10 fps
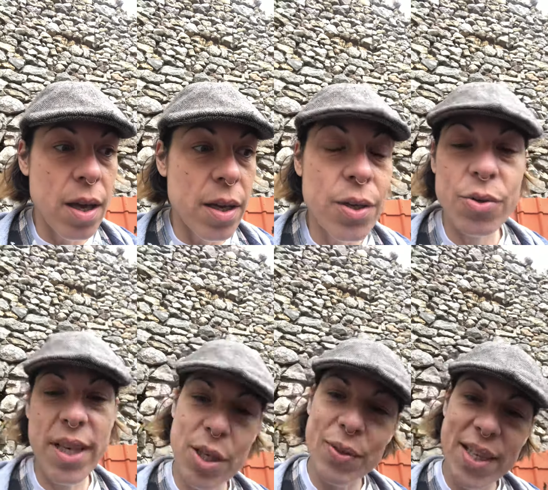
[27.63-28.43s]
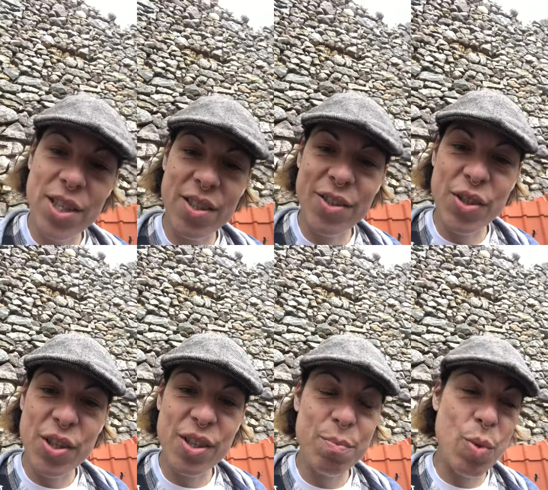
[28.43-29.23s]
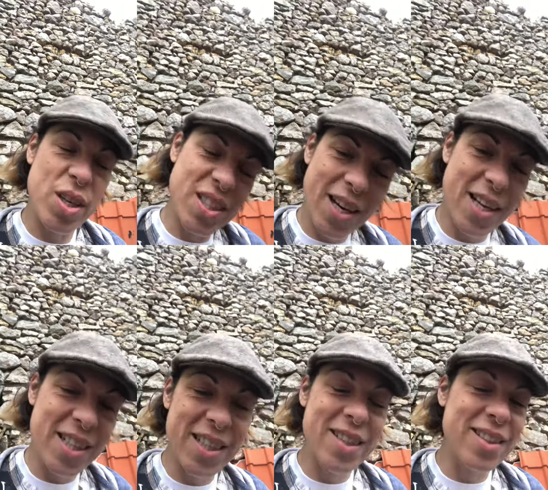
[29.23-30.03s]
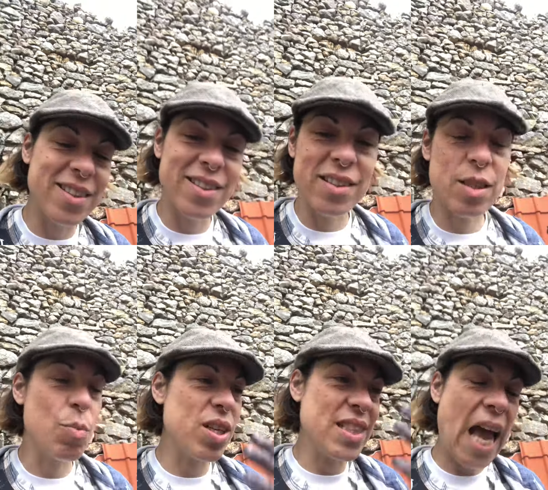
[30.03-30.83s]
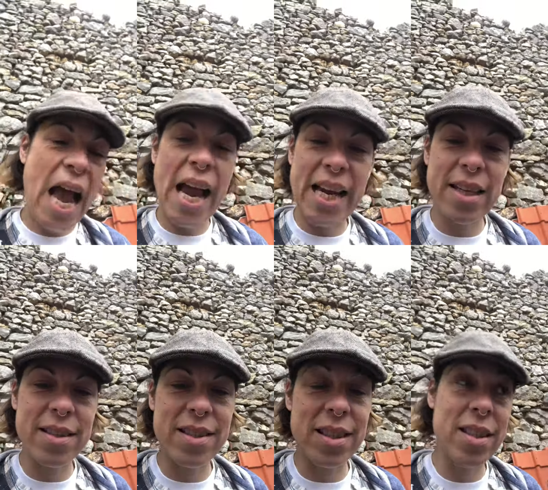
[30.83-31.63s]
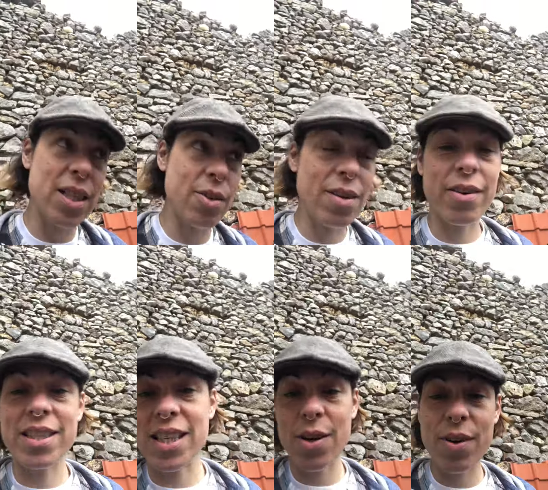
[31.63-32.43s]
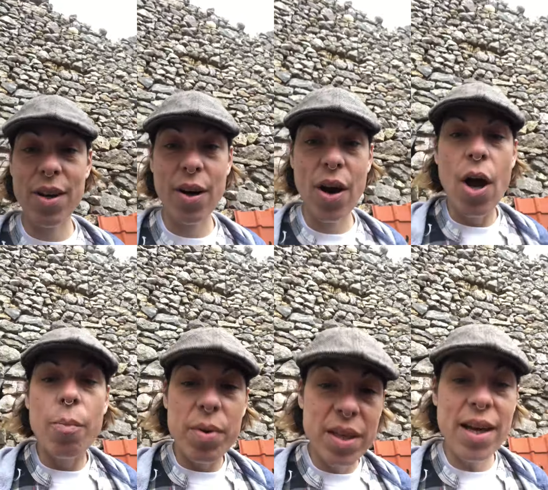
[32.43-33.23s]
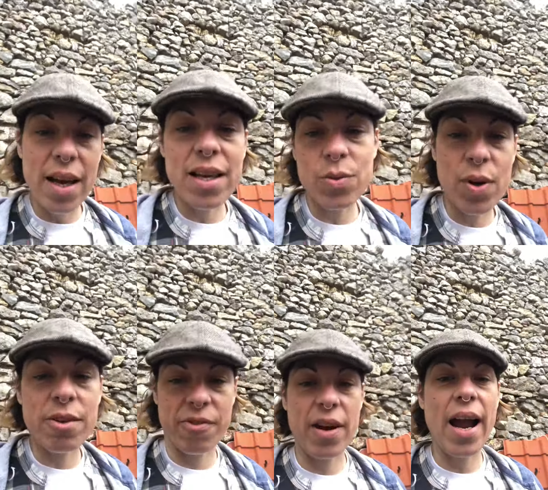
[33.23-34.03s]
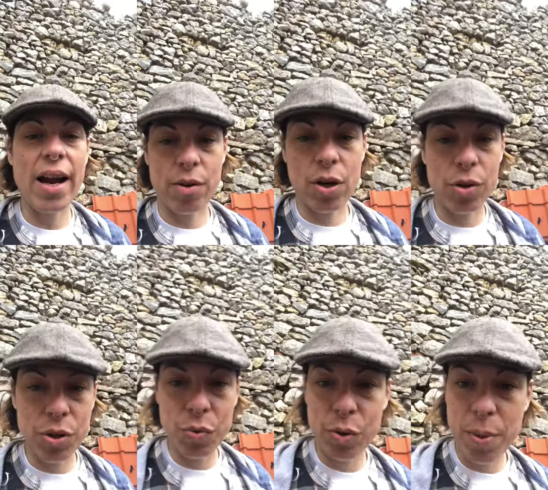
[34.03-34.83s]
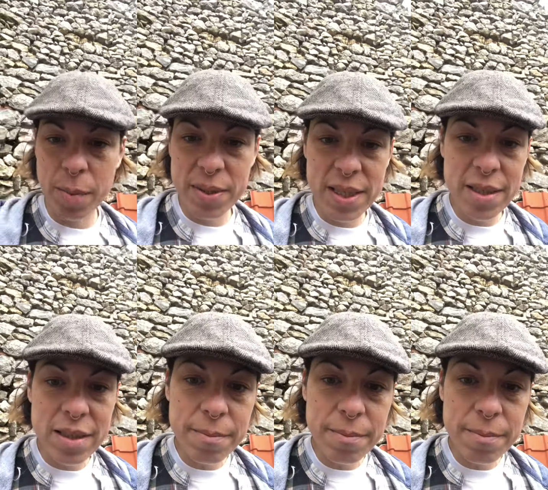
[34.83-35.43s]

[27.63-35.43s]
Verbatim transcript: you know, decorational, moss gardens, moss tanks, interior, exterior, but as well for agricultural purposes.